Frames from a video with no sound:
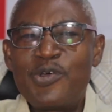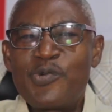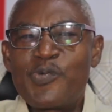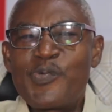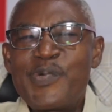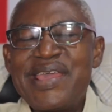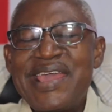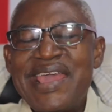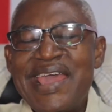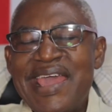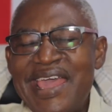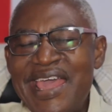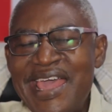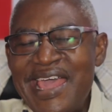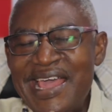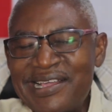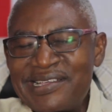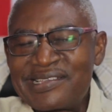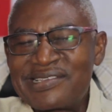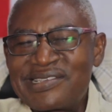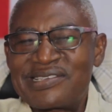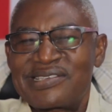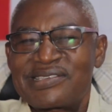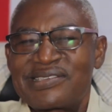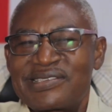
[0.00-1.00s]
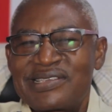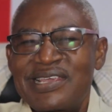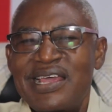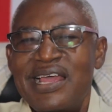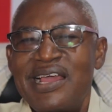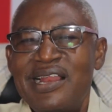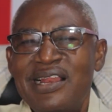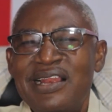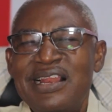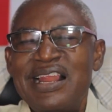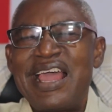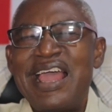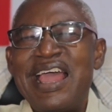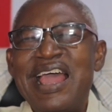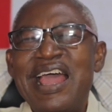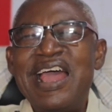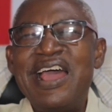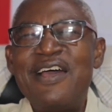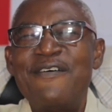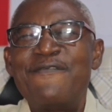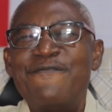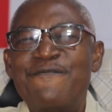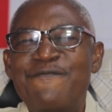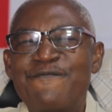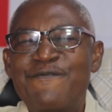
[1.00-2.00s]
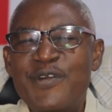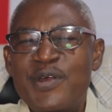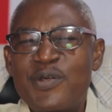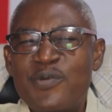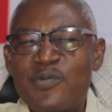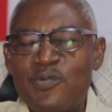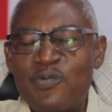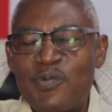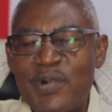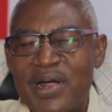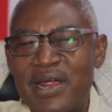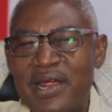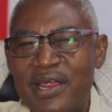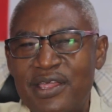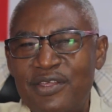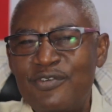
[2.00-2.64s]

We excel everywhere.